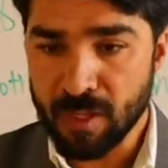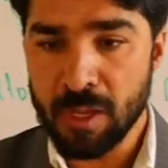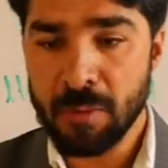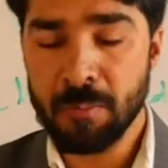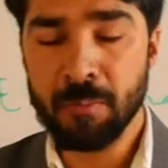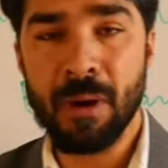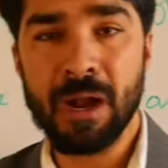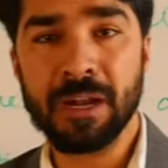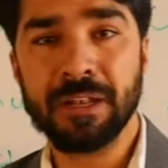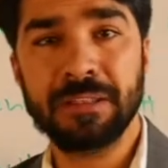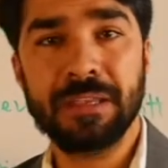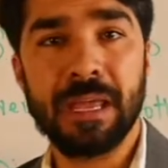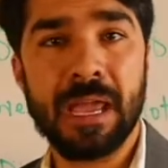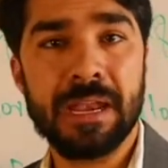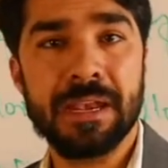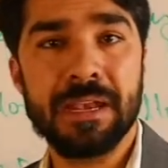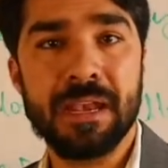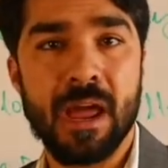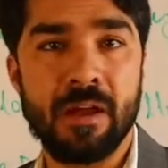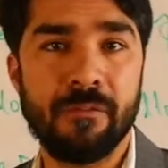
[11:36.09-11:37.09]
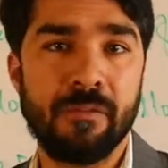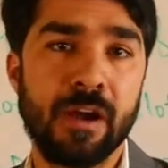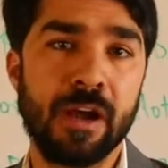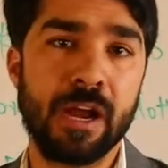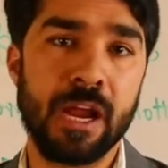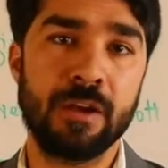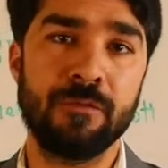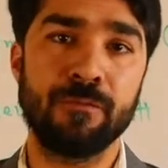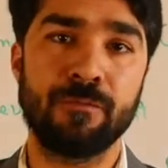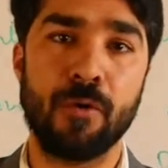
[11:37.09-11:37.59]
but they never
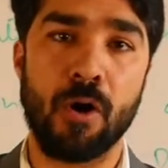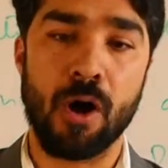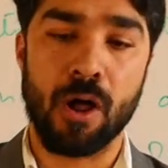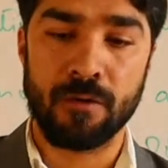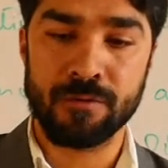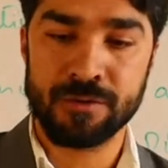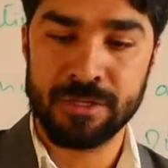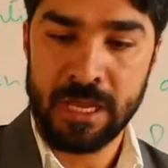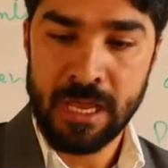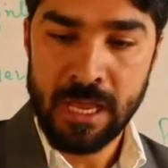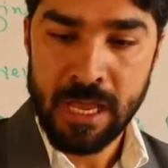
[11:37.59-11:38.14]
involved